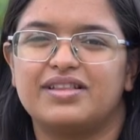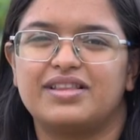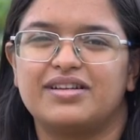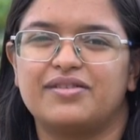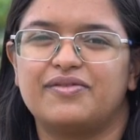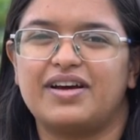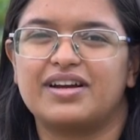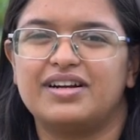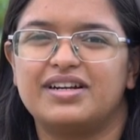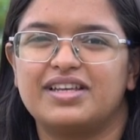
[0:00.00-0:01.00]
the
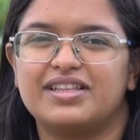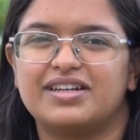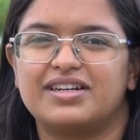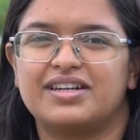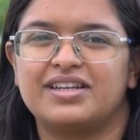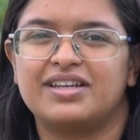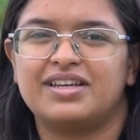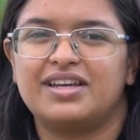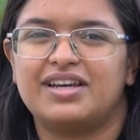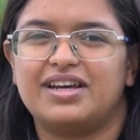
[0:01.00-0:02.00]
faculty that
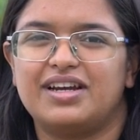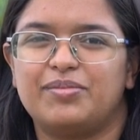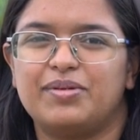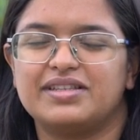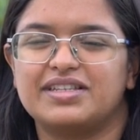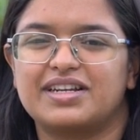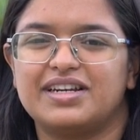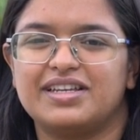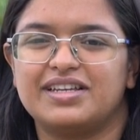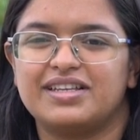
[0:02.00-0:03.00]
had
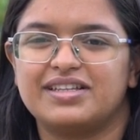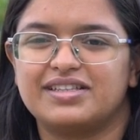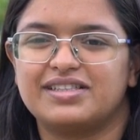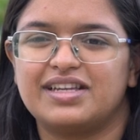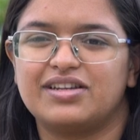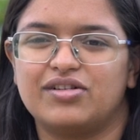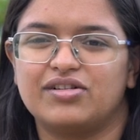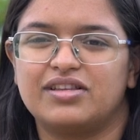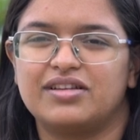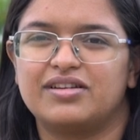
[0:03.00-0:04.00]
basically seen
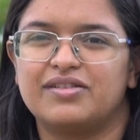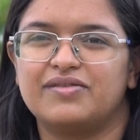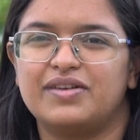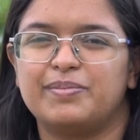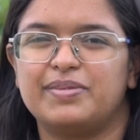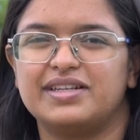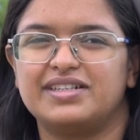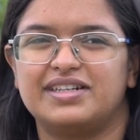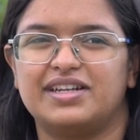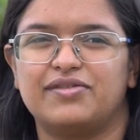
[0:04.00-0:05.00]
on the web page
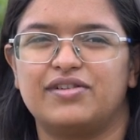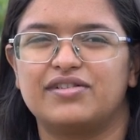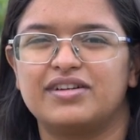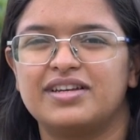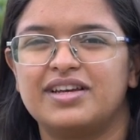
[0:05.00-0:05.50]
and I found